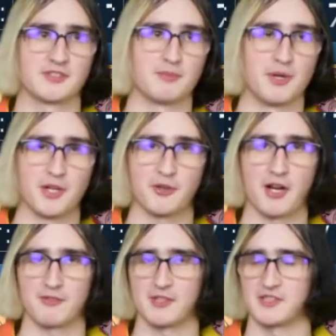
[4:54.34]
and many
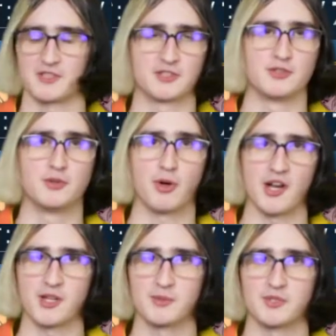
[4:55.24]
craft essence, just new
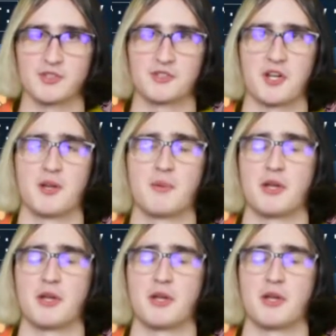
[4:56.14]
items all the time,